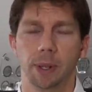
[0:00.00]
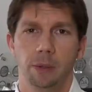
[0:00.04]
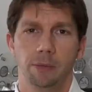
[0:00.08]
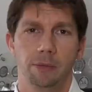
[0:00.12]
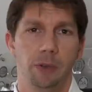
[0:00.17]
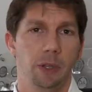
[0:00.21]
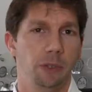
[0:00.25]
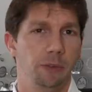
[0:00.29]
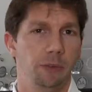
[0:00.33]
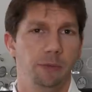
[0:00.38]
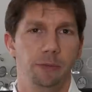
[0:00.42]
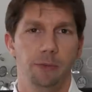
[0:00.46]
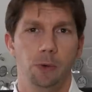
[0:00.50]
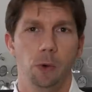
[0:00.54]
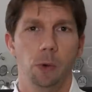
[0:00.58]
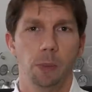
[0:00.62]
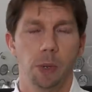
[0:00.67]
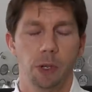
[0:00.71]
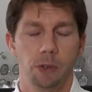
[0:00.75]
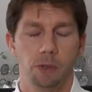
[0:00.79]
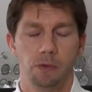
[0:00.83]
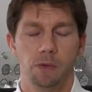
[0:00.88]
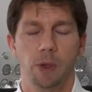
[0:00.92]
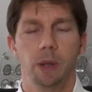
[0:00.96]
First and
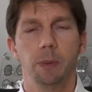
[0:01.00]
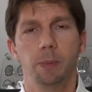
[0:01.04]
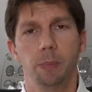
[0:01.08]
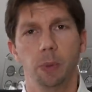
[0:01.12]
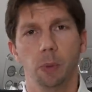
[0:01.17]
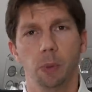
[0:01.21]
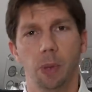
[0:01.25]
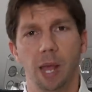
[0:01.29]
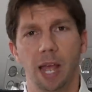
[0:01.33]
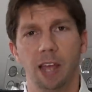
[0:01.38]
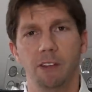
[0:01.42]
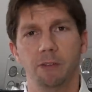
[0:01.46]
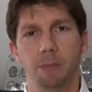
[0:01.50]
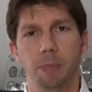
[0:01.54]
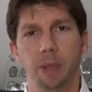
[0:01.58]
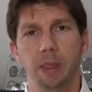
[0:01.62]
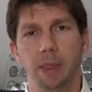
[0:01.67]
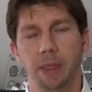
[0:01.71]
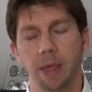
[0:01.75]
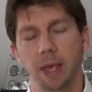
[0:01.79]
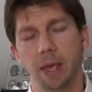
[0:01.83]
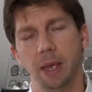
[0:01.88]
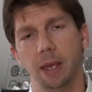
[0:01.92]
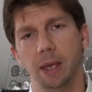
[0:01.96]
foremost, Red Bull have
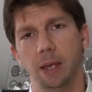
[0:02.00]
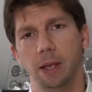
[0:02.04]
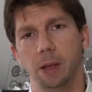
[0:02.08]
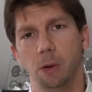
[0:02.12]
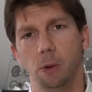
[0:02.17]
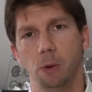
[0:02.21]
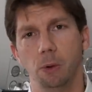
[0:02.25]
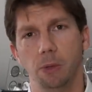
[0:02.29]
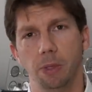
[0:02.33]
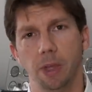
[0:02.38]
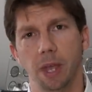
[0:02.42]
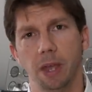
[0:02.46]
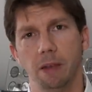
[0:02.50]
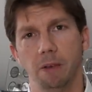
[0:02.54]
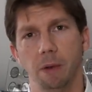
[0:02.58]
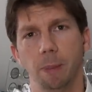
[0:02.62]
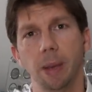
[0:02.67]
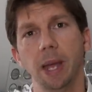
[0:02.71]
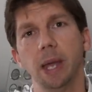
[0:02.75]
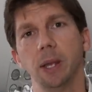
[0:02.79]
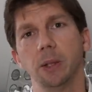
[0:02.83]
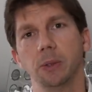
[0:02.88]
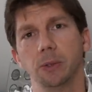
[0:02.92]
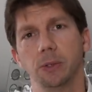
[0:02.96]
been there or
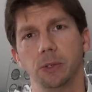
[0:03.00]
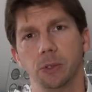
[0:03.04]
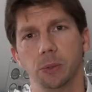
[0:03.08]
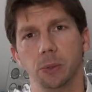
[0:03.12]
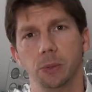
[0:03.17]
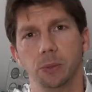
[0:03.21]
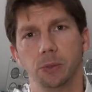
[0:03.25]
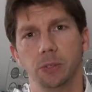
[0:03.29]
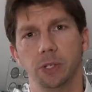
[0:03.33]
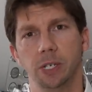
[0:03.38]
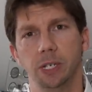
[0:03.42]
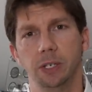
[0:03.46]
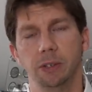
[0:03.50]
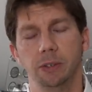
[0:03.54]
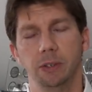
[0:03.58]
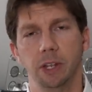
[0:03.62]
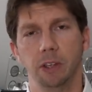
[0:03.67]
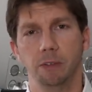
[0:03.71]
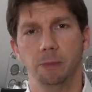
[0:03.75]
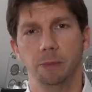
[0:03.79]
thereabouts all season.